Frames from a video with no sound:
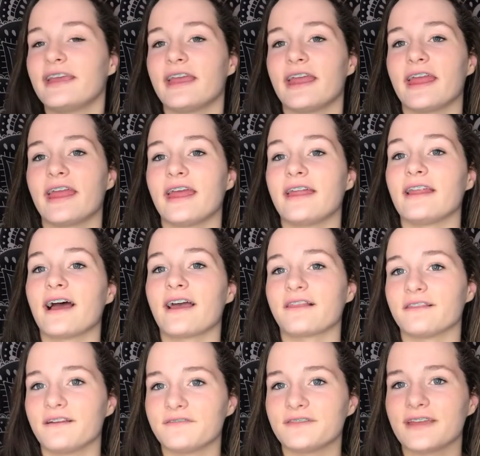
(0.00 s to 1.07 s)
and I
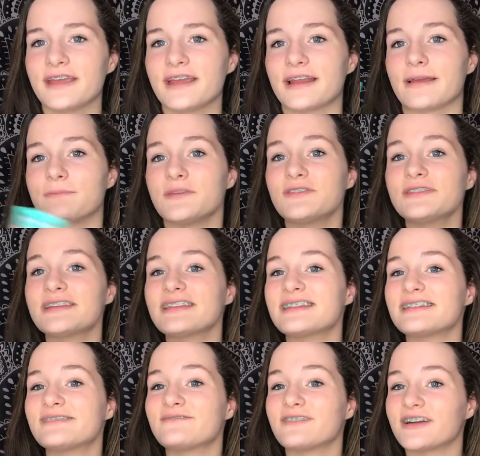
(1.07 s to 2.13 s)
love it, and I'm using
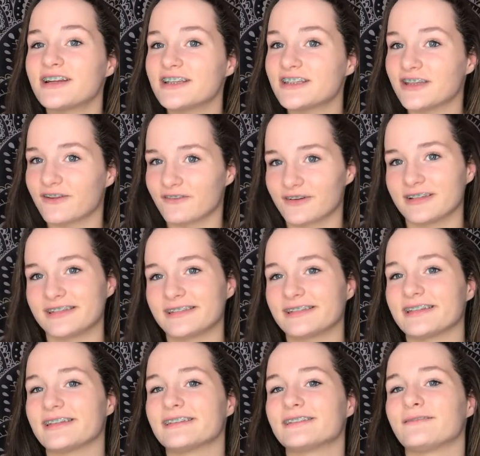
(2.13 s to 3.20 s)
this very
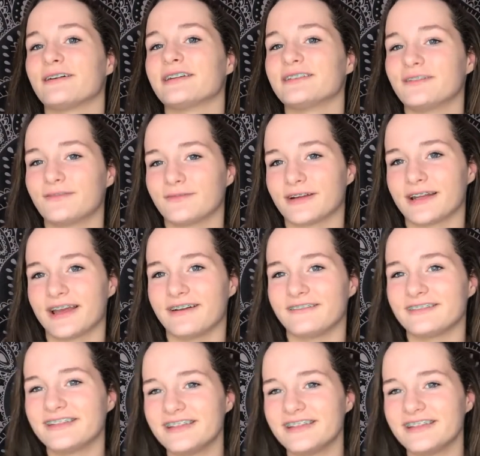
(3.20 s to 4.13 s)
generously so I don't run out.